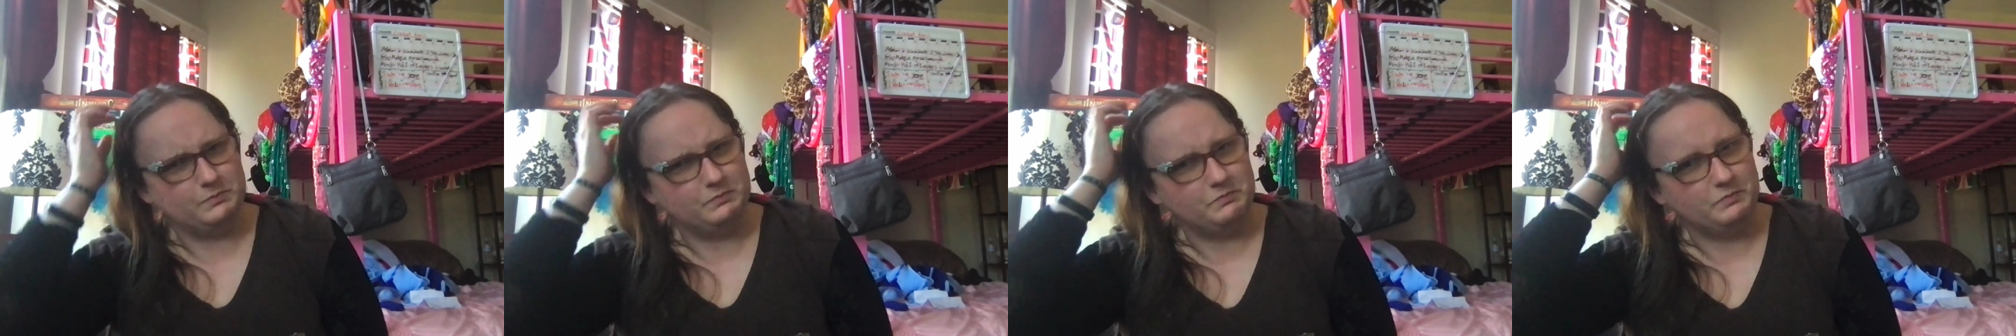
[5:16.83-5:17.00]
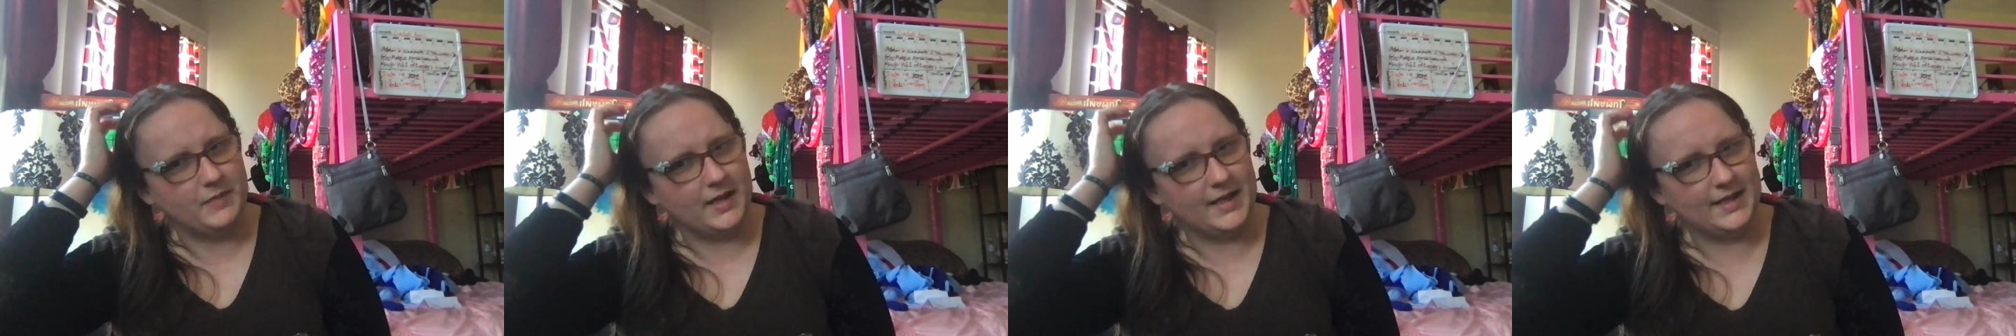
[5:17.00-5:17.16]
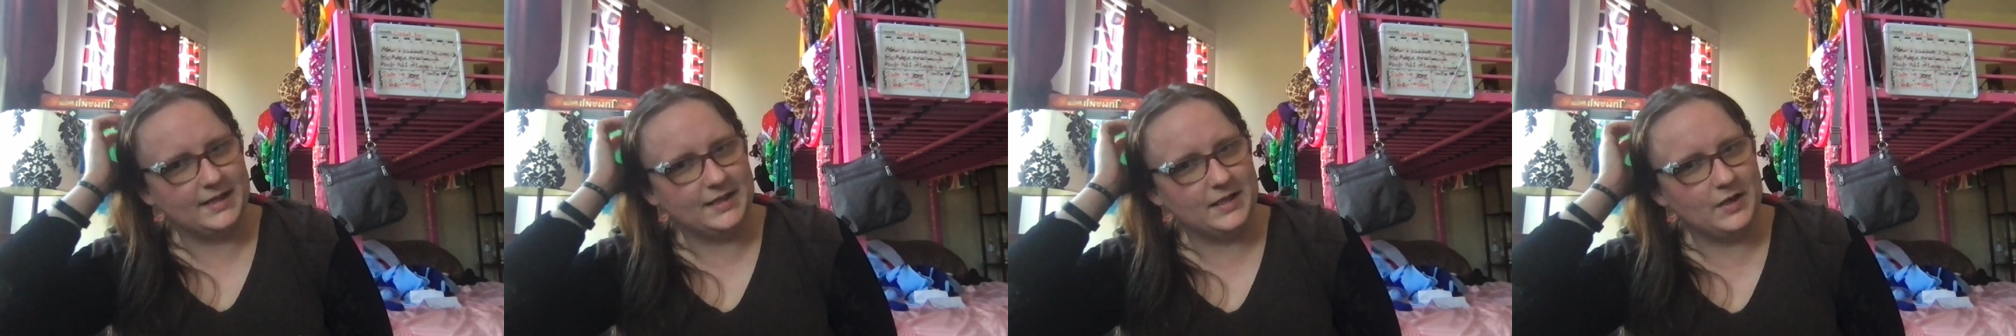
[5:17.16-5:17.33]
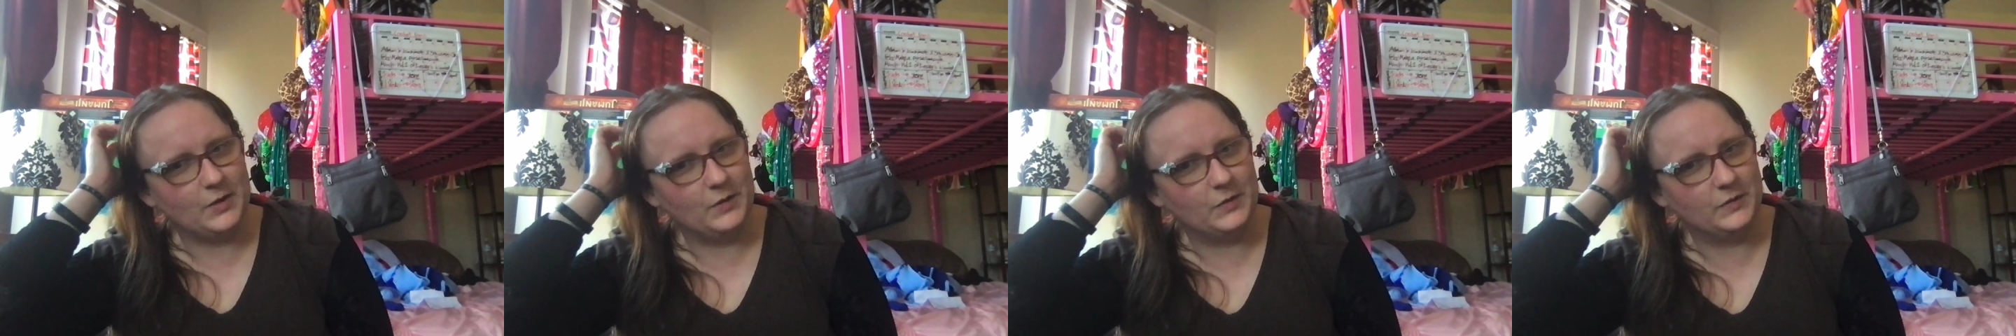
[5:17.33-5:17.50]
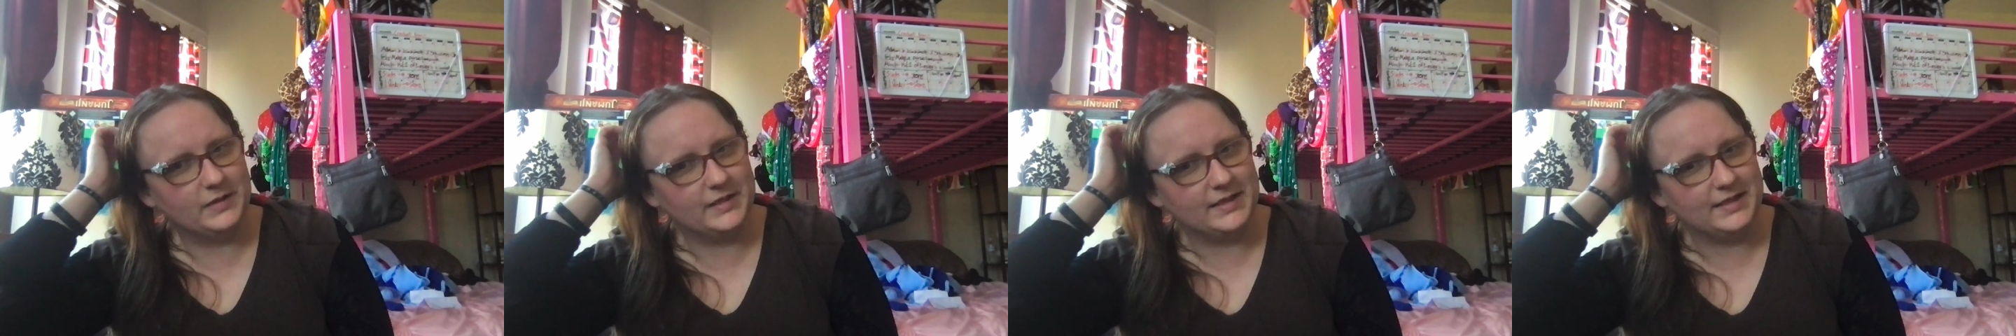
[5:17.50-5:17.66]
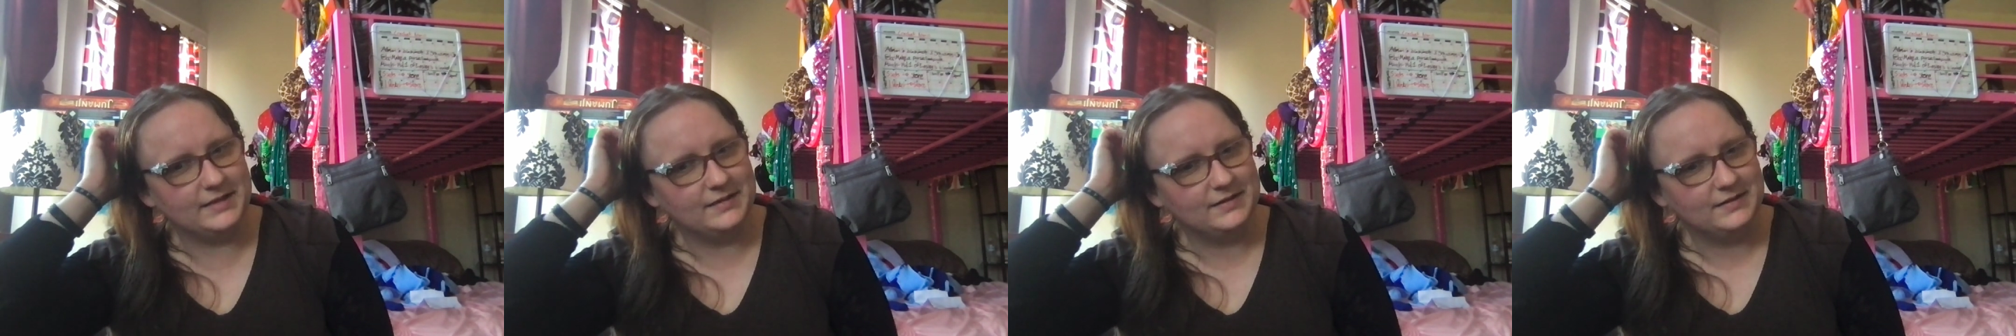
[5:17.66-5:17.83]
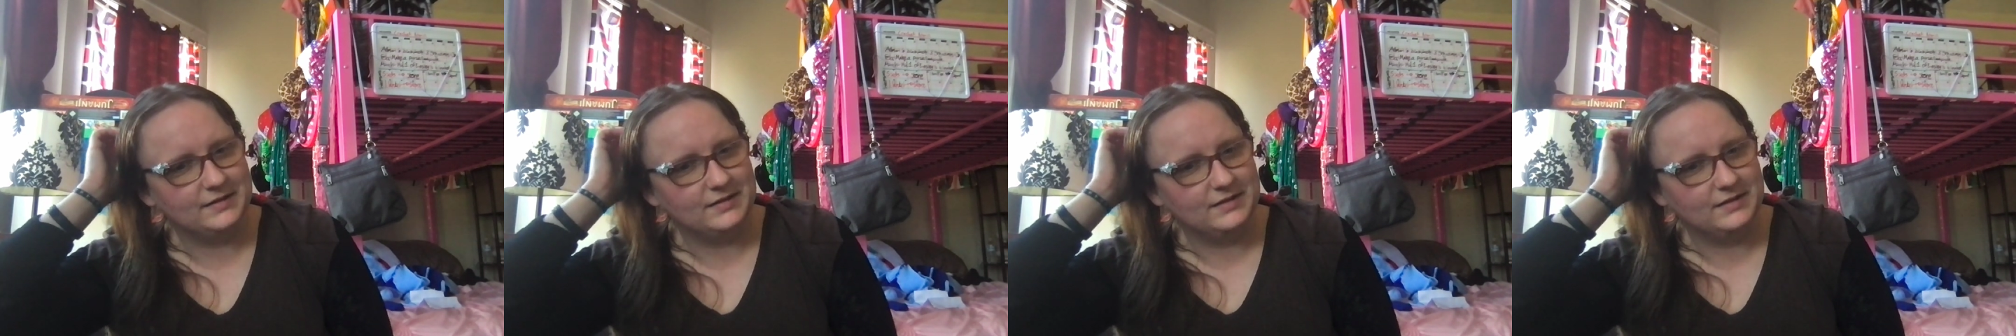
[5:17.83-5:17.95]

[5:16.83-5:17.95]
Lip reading: mainly only